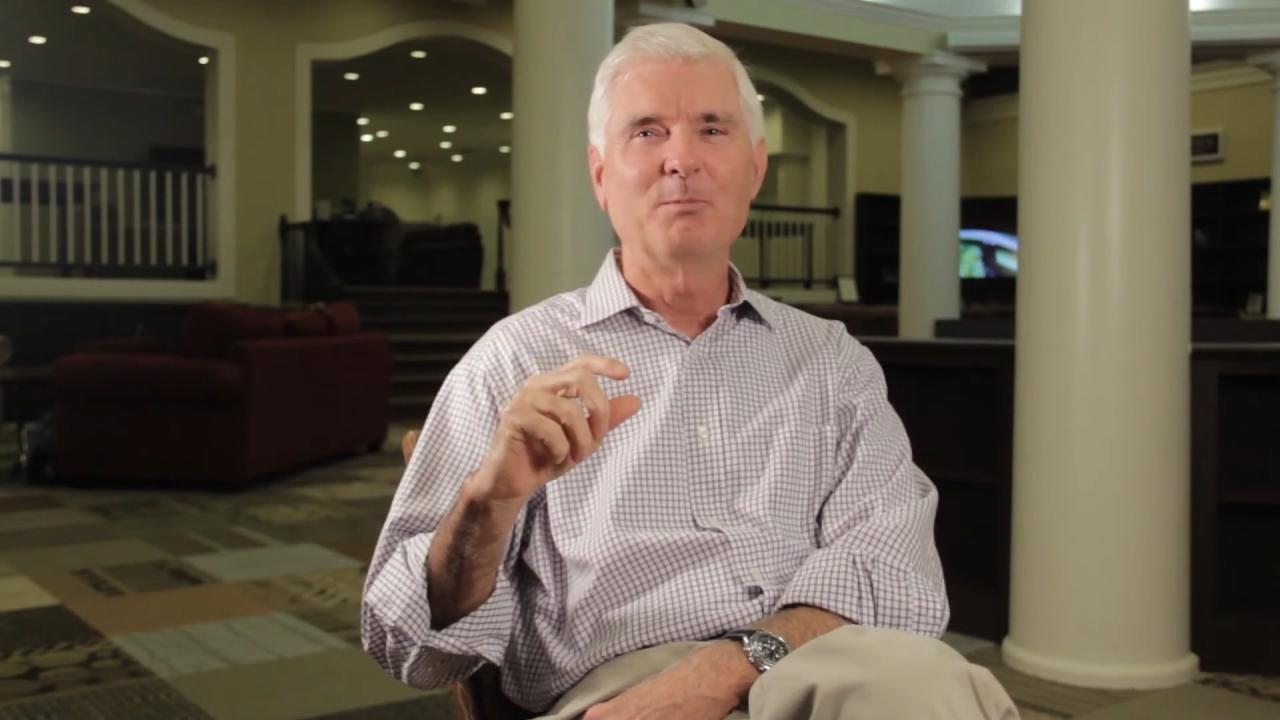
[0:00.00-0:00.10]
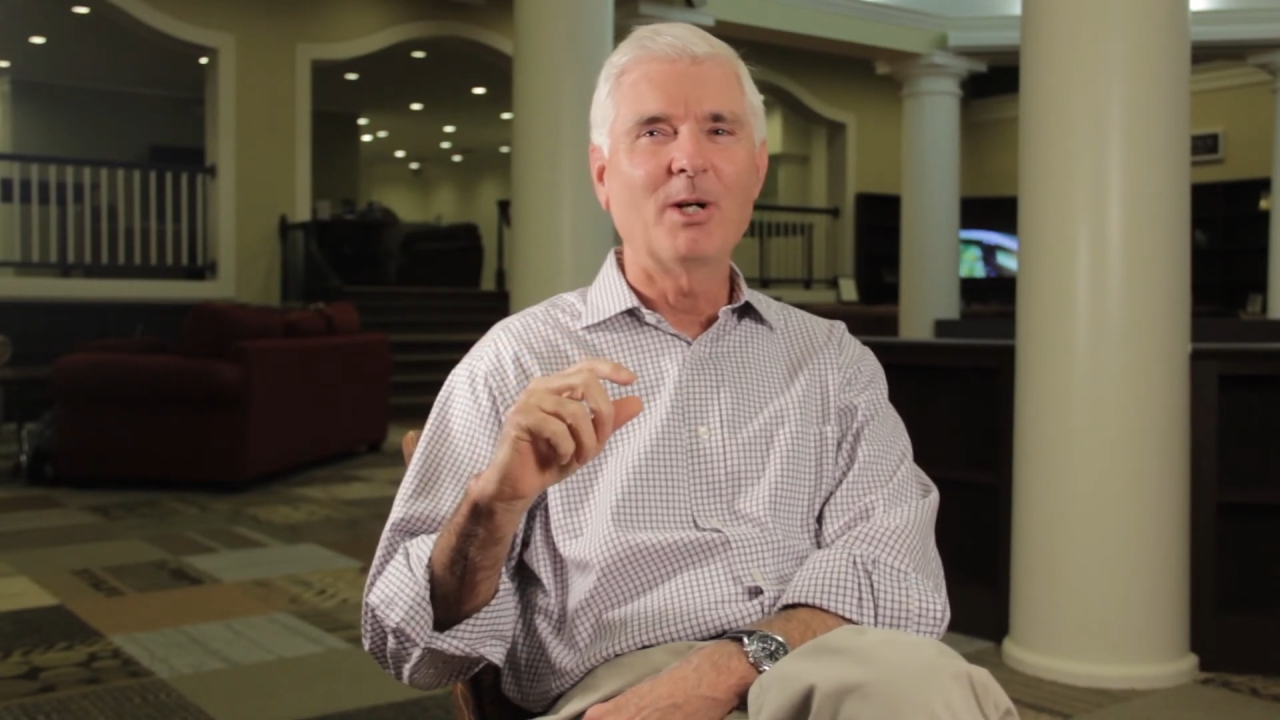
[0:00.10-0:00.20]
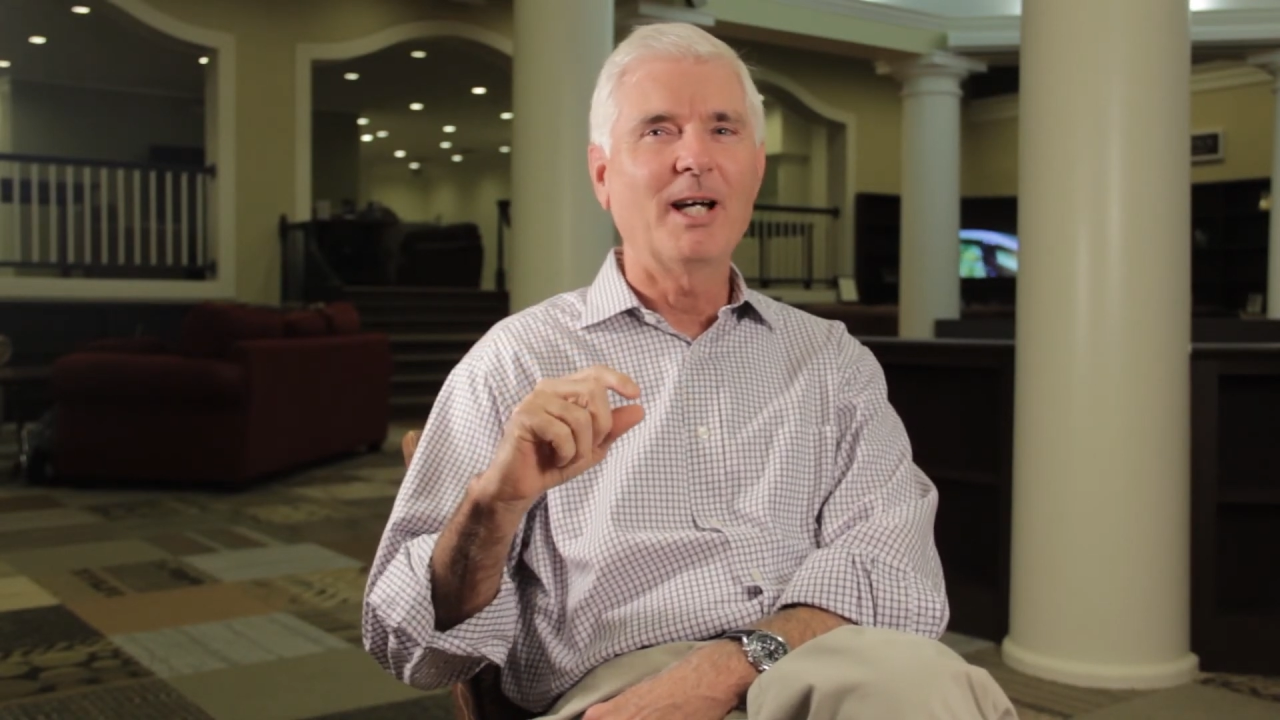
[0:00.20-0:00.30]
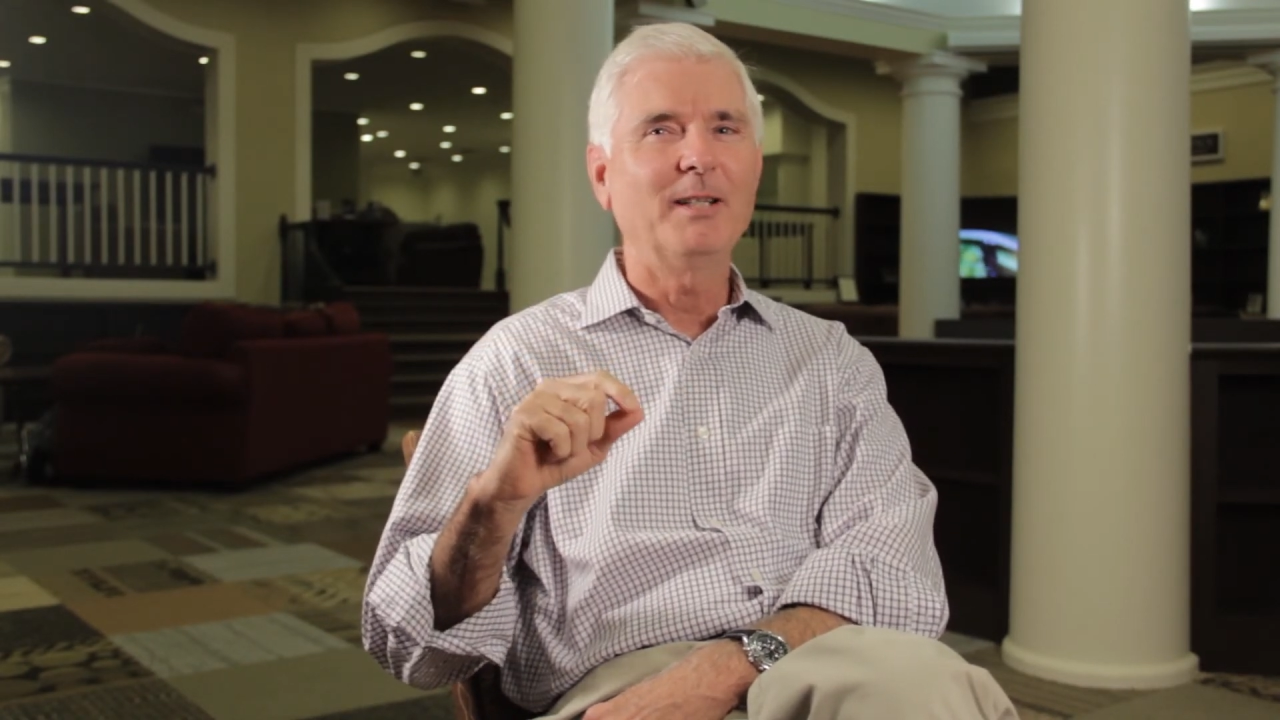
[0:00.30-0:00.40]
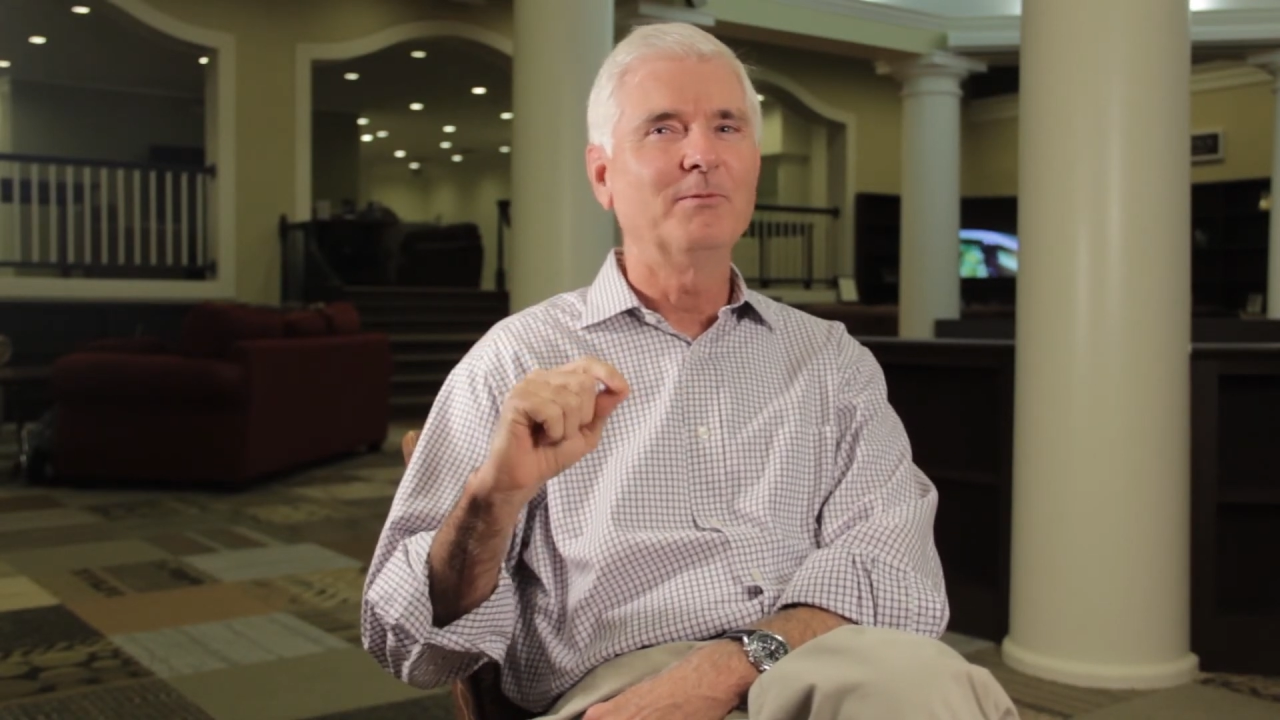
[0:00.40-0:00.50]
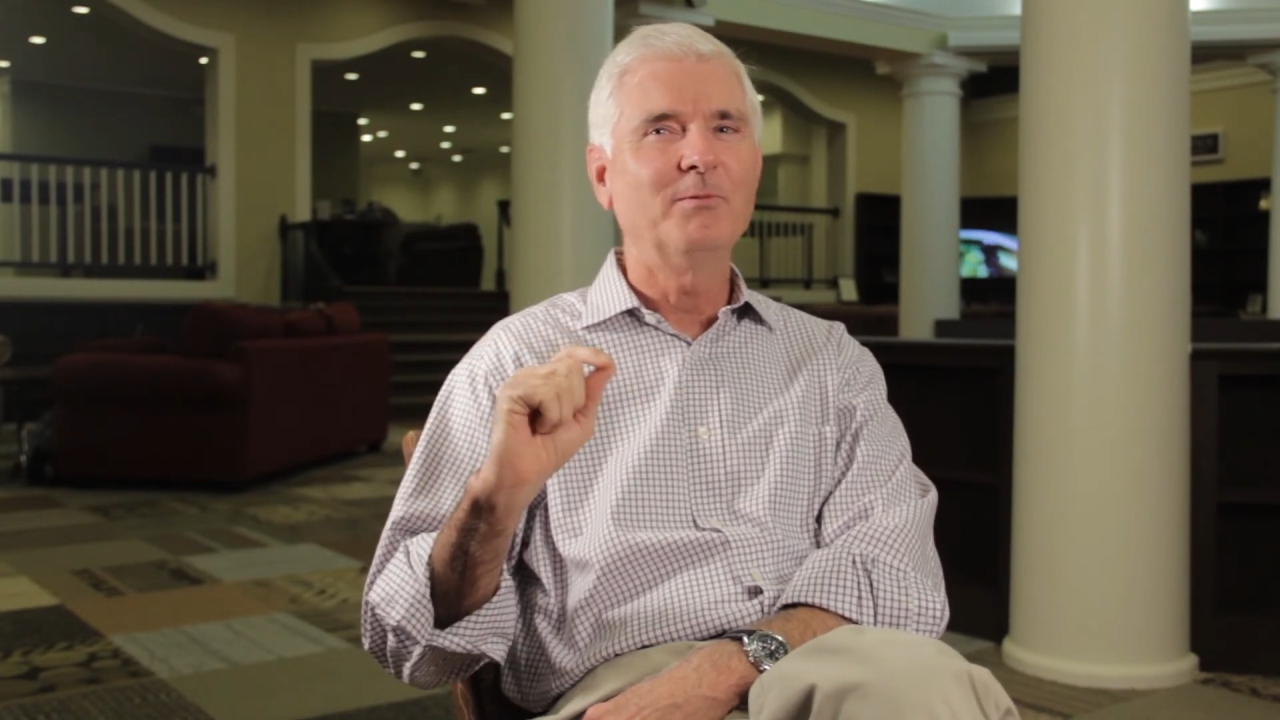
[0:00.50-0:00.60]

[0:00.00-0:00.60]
bright,